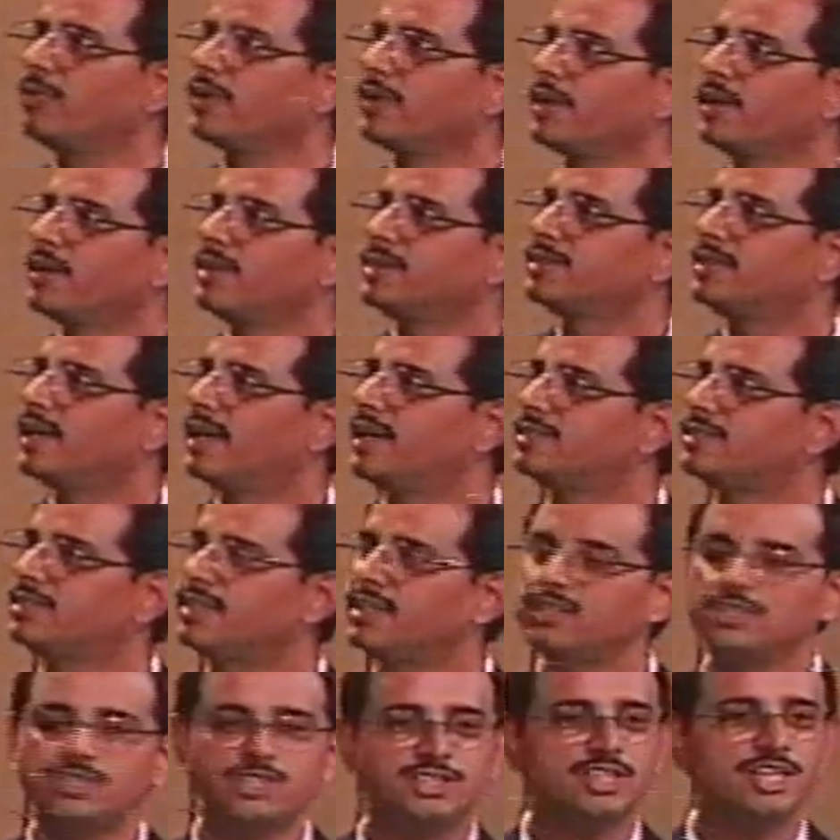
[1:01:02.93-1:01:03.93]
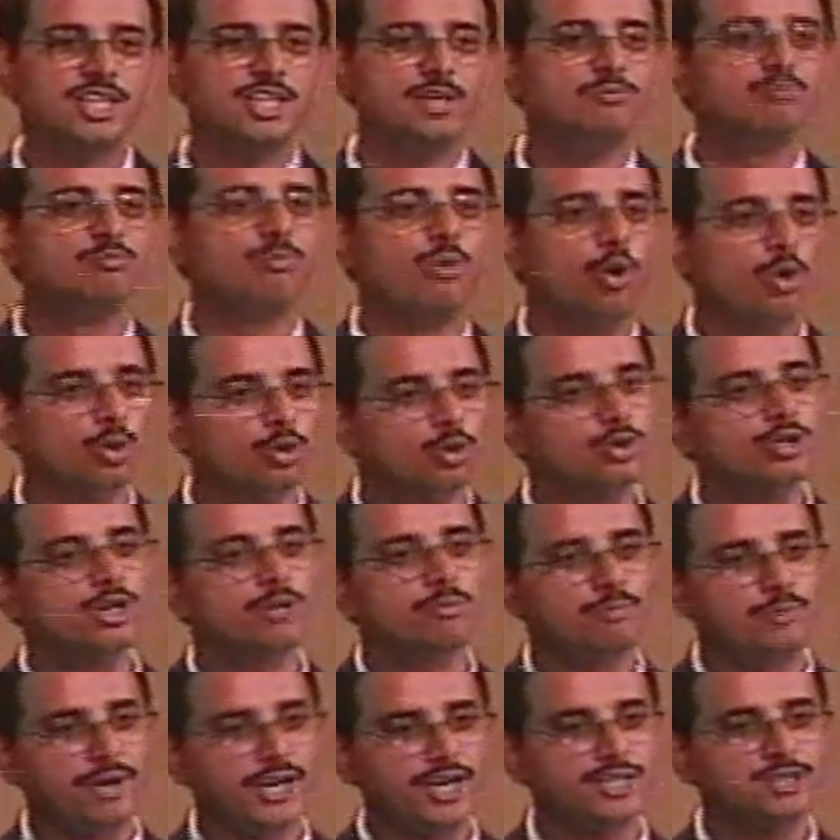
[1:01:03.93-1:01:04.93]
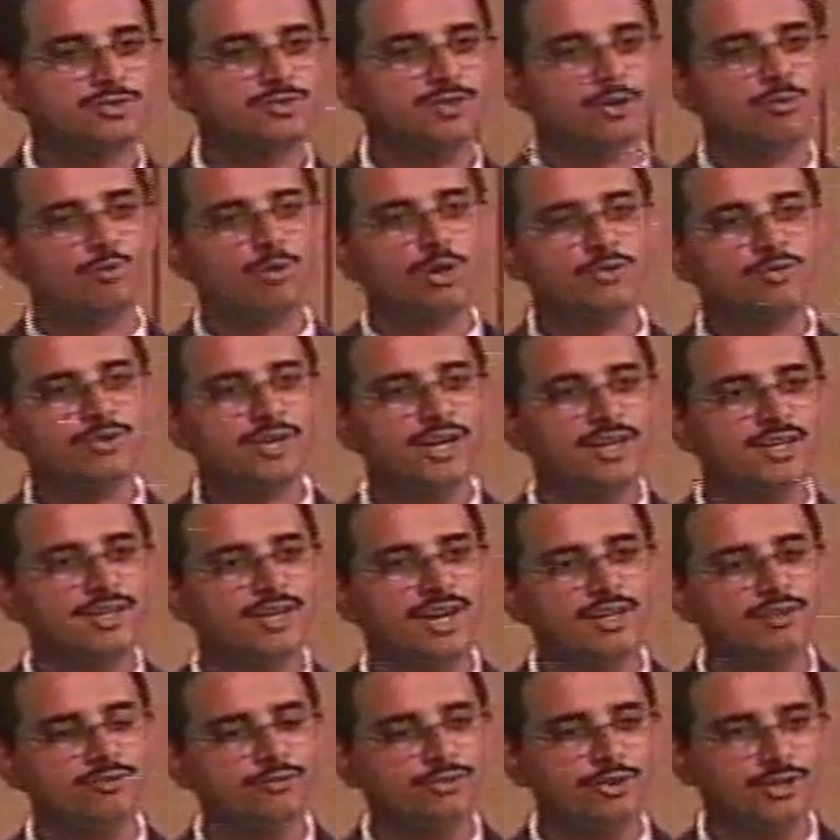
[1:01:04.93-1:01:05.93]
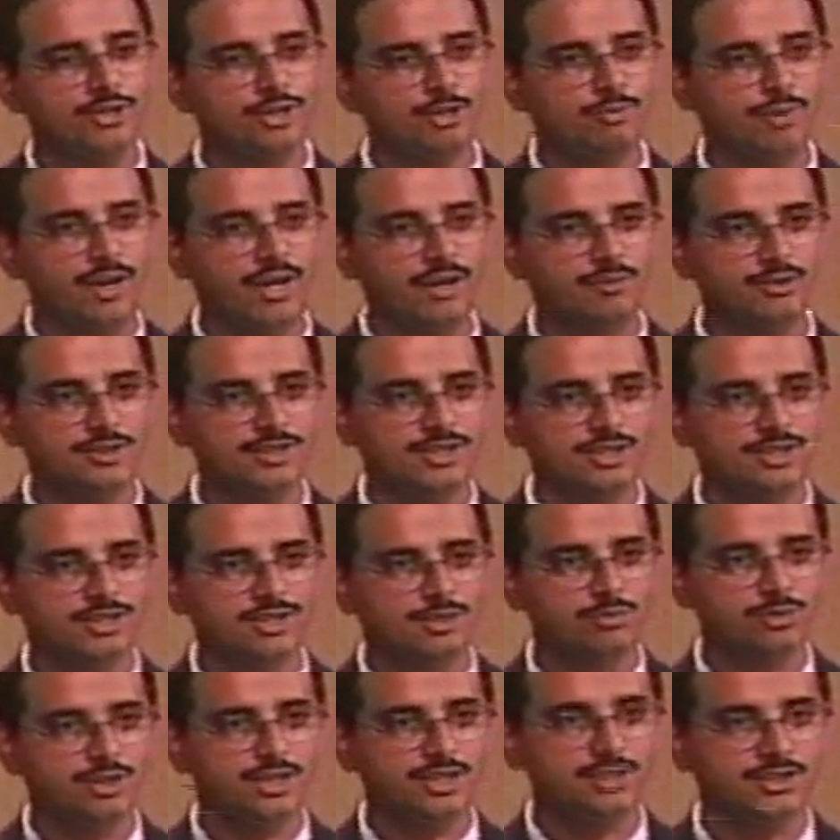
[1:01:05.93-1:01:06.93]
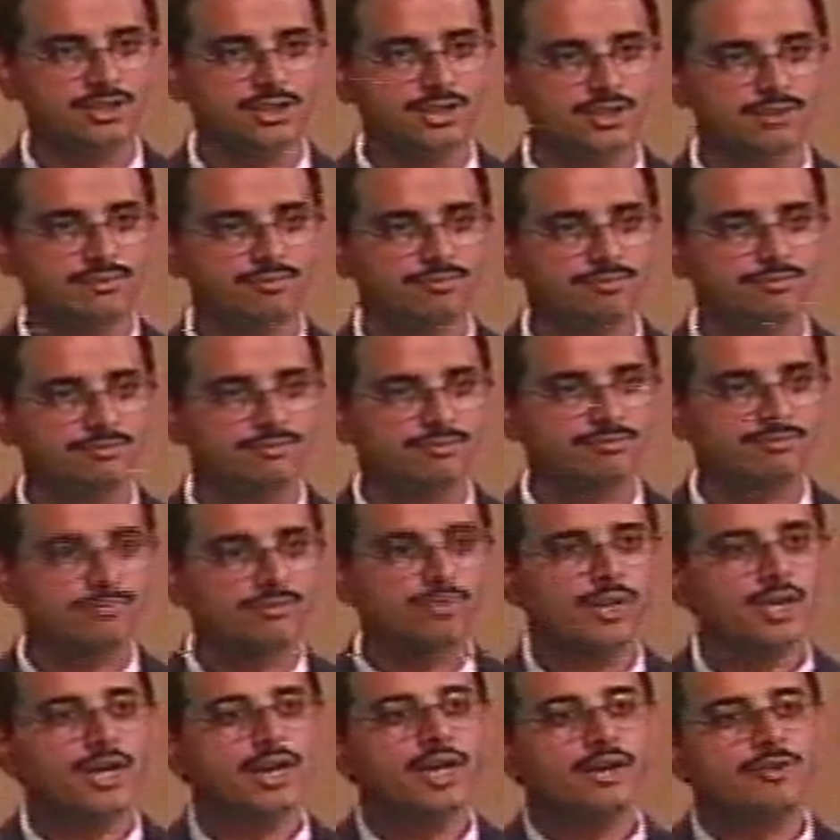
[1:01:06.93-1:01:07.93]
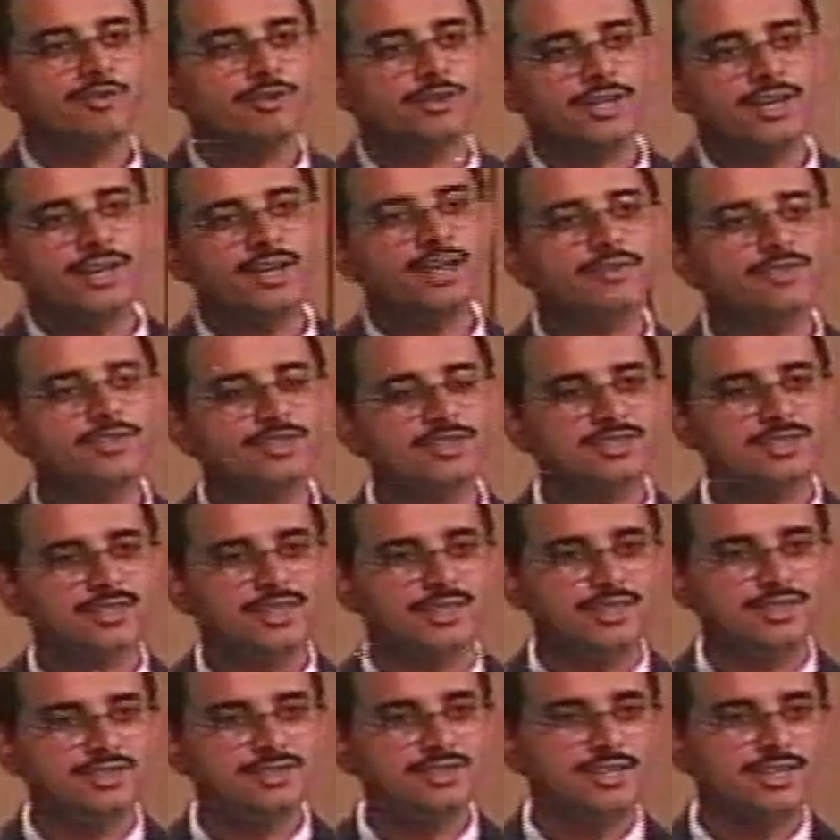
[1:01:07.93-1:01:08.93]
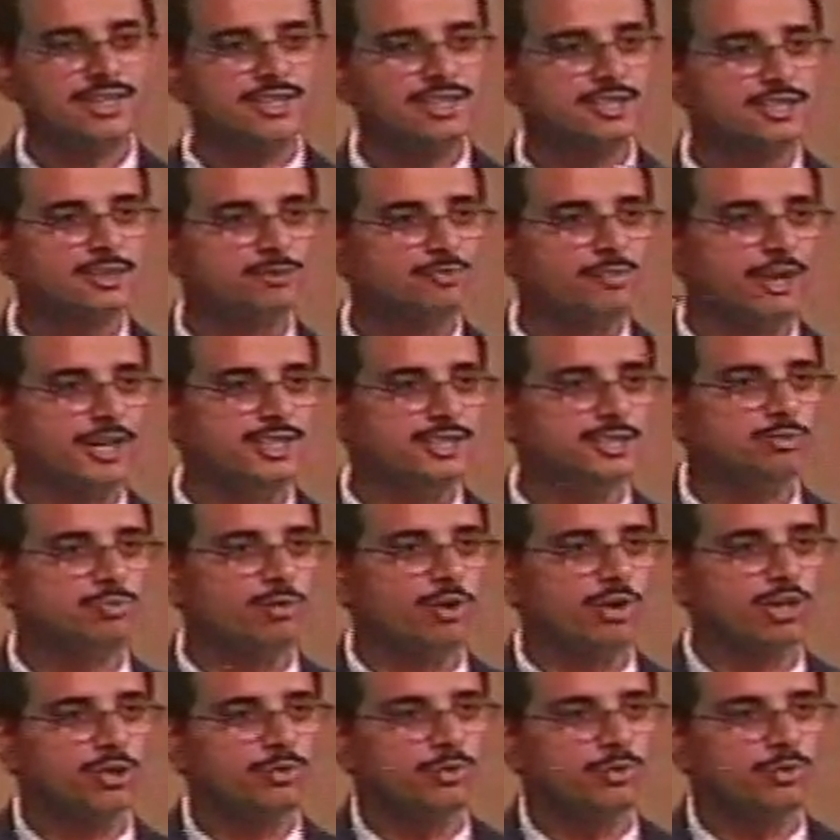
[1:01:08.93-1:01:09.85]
is essentially borrowed a page from what we had done for the parametric simulation. If you think of the statistical SPICE model, we are